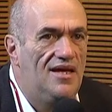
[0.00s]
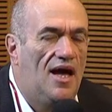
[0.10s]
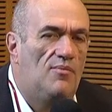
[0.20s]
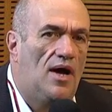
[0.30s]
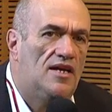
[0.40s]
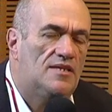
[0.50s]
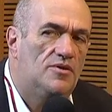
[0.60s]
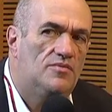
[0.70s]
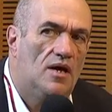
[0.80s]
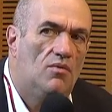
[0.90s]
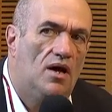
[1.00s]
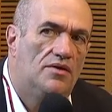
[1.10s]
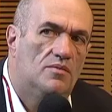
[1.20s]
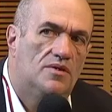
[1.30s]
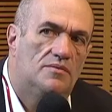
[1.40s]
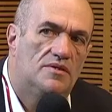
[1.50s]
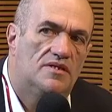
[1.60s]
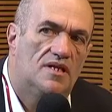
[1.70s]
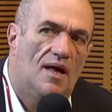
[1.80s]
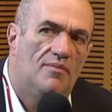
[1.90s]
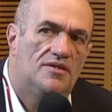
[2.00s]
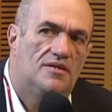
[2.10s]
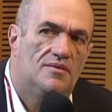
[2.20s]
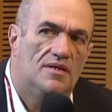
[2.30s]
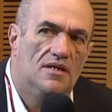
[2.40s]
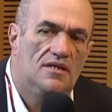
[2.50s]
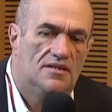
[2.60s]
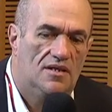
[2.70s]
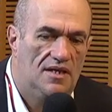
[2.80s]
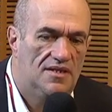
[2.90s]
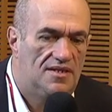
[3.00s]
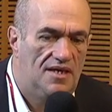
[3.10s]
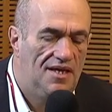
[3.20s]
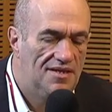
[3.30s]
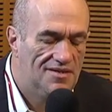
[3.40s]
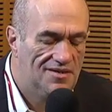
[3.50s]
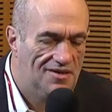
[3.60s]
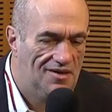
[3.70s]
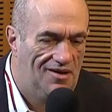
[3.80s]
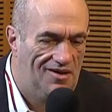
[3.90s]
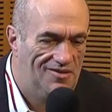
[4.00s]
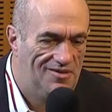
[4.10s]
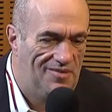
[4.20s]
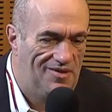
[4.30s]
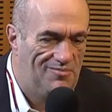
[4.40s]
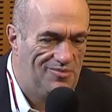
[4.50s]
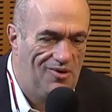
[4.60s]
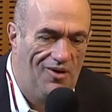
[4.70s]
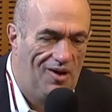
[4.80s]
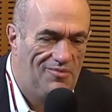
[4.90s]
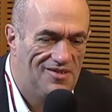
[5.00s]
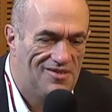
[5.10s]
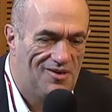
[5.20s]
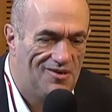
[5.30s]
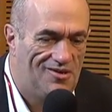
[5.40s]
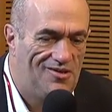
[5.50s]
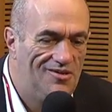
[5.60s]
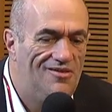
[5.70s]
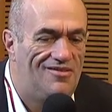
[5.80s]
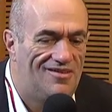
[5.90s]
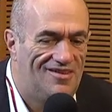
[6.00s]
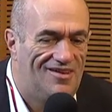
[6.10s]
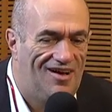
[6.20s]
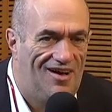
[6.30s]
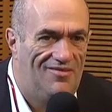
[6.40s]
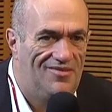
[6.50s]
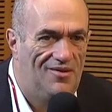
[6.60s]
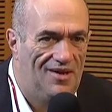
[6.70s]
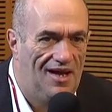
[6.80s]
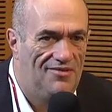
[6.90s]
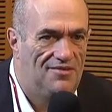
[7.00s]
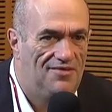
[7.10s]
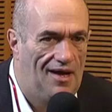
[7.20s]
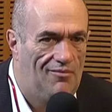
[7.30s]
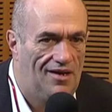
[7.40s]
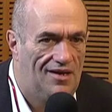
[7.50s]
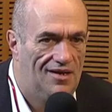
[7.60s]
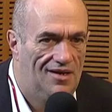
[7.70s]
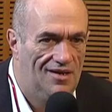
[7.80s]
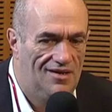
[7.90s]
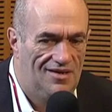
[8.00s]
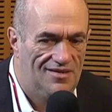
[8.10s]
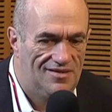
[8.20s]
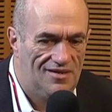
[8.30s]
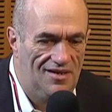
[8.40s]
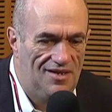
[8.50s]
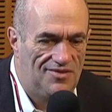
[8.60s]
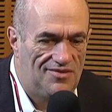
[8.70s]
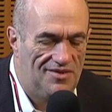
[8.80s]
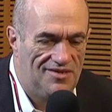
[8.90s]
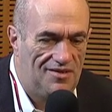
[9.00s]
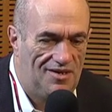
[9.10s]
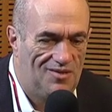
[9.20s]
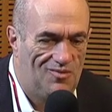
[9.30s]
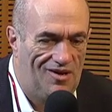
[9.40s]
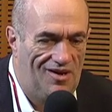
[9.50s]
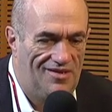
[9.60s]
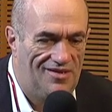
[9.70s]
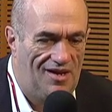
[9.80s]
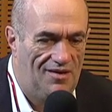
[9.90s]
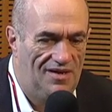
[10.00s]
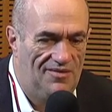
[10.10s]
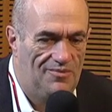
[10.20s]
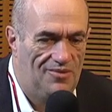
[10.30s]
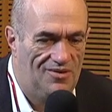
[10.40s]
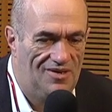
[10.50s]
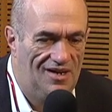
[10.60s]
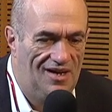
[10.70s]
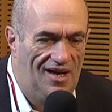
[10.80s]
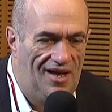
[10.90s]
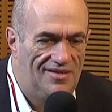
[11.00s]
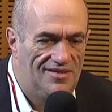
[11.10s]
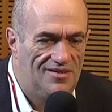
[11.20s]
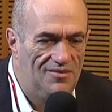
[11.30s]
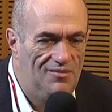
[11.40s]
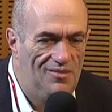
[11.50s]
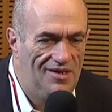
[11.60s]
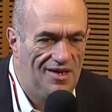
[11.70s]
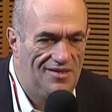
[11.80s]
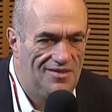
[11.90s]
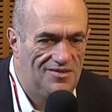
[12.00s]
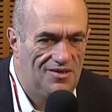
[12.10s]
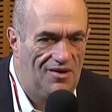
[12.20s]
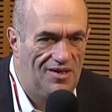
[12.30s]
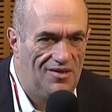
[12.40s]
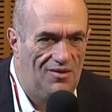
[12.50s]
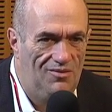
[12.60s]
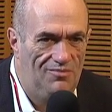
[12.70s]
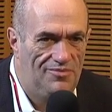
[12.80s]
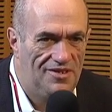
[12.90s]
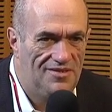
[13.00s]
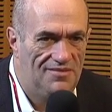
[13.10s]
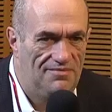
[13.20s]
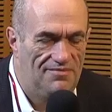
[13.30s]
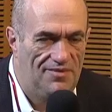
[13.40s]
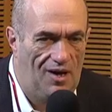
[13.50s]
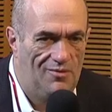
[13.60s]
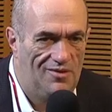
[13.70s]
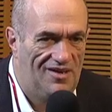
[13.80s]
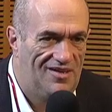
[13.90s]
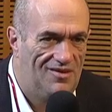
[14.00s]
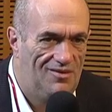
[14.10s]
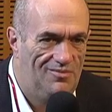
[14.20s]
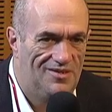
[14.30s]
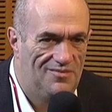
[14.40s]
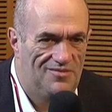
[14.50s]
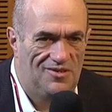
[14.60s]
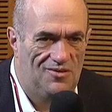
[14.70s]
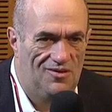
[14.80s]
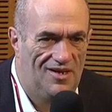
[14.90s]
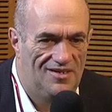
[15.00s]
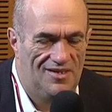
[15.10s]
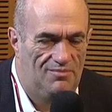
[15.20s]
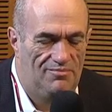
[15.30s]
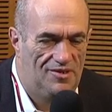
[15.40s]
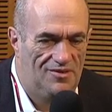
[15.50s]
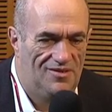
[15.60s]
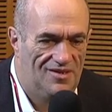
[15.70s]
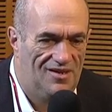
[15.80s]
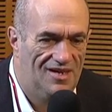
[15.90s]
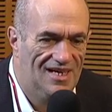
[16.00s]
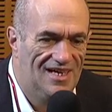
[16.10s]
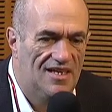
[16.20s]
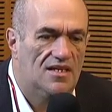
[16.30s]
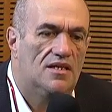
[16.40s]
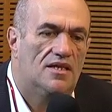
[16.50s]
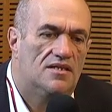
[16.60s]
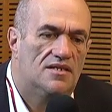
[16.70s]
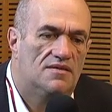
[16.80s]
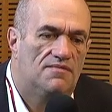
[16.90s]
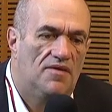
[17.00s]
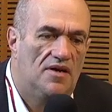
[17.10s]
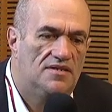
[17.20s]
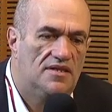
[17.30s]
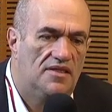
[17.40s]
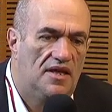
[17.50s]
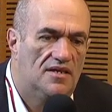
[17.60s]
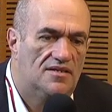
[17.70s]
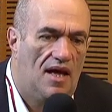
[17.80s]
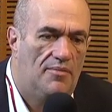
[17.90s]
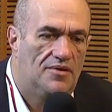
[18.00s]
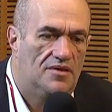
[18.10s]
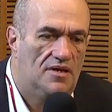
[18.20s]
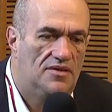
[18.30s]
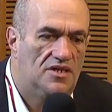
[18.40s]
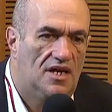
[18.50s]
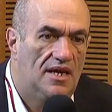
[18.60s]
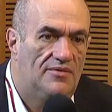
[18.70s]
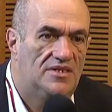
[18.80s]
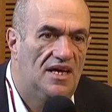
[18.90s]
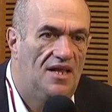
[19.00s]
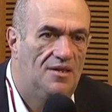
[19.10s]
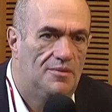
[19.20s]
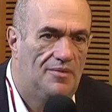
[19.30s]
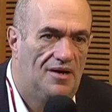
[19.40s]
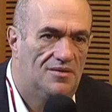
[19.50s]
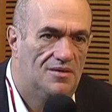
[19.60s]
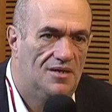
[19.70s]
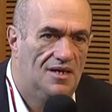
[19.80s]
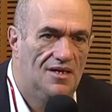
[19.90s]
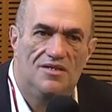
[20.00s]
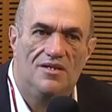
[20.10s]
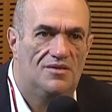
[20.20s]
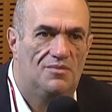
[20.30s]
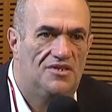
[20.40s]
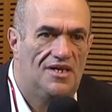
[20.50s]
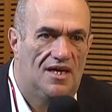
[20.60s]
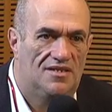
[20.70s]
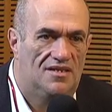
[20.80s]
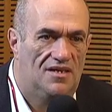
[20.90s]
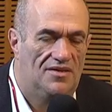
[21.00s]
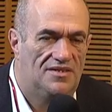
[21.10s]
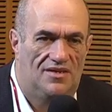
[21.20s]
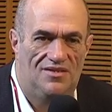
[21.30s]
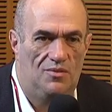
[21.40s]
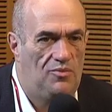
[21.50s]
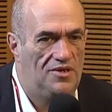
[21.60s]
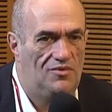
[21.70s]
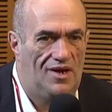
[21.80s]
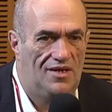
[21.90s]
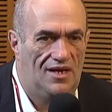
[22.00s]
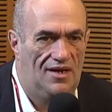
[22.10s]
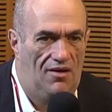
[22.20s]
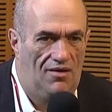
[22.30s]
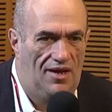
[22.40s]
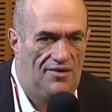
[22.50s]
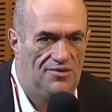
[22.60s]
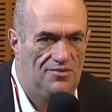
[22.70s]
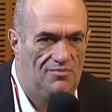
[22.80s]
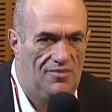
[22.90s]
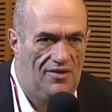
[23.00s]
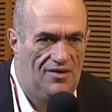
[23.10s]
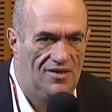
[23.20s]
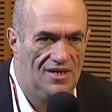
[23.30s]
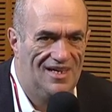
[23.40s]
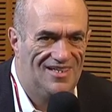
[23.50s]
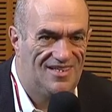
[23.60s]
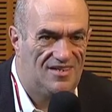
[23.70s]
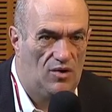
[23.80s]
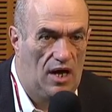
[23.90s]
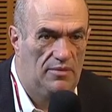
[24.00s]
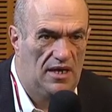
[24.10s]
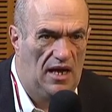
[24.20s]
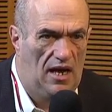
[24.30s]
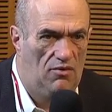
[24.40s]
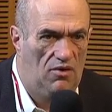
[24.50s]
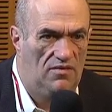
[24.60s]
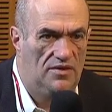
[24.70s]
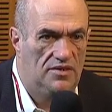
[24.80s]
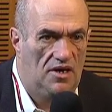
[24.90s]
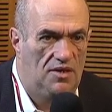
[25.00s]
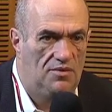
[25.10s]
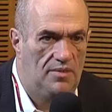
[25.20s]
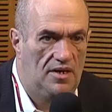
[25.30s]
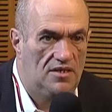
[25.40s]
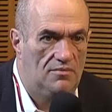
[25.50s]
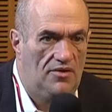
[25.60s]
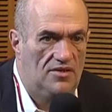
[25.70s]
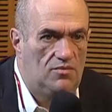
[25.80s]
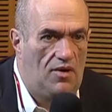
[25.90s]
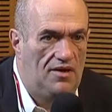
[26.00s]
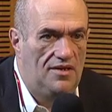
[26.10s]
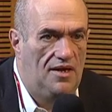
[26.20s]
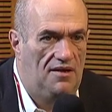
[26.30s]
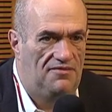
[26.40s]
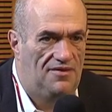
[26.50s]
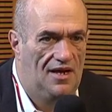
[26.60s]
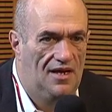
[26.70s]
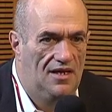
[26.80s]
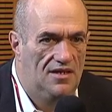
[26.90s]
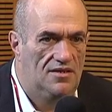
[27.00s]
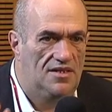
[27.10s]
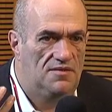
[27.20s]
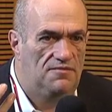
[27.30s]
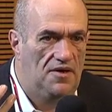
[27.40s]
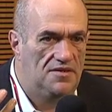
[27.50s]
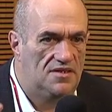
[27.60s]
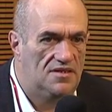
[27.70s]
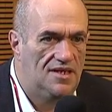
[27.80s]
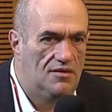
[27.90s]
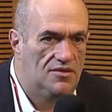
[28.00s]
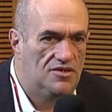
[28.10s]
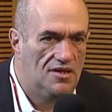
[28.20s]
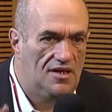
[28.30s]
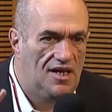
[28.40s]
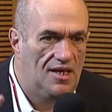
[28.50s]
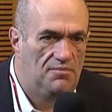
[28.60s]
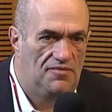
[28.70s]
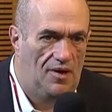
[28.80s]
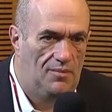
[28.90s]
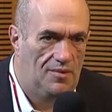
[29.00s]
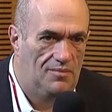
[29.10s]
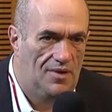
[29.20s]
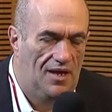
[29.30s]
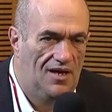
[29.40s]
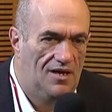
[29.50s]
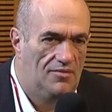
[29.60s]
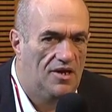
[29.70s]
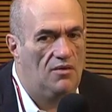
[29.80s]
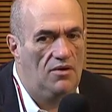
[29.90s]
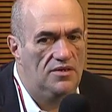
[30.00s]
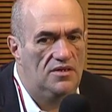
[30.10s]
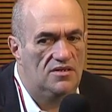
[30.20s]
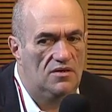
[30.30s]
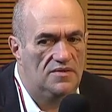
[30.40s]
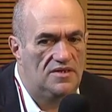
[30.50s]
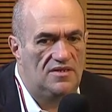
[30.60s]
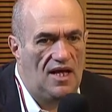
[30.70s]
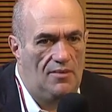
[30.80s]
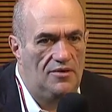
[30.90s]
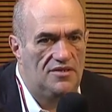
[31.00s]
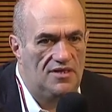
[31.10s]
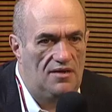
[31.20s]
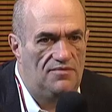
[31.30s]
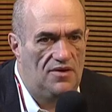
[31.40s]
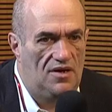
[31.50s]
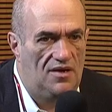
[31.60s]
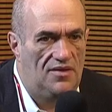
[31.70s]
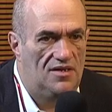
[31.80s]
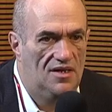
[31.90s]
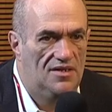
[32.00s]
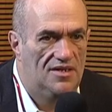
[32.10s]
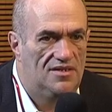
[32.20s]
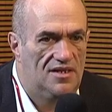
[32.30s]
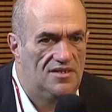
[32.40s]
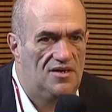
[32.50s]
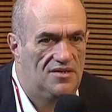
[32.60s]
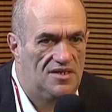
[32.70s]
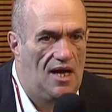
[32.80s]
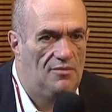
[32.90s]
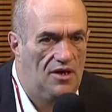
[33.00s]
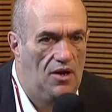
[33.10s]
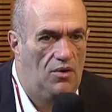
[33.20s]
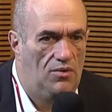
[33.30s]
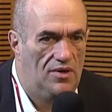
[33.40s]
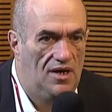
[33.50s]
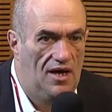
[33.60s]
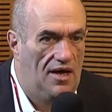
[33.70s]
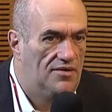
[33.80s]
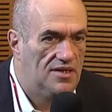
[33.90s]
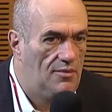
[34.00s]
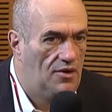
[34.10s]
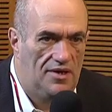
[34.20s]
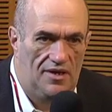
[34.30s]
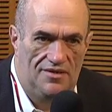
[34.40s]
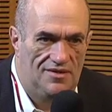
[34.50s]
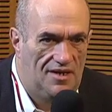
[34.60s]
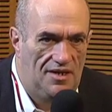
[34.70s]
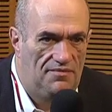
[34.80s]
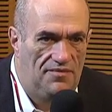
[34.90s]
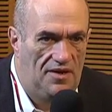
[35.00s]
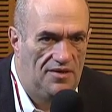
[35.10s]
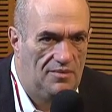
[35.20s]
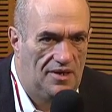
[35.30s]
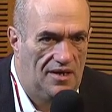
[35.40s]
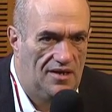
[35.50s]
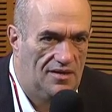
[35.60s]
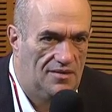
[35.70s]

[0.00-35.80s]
yeah, and I suppose what I wanted was to establish there was suddenly this innocent girl who's been brought up in this cocoon of, a loving family is suddenly thrust out into the world, out of Liverpool. And it's so humiliating, the journey and the whole business of vomiting and the whole business of toilets and the boat. And all, that is the first thing that's happened to her that she can never tell them about. She knows when she gets to the other side, there's no point in writing a long letter to her mother describing how awful the journey will be, because her mother is worried enough. So that's the first secret she'll keep from them. But I wanted to sort of establish that for her, that this is her time alone, and her time alone isn't any fun at the beginning.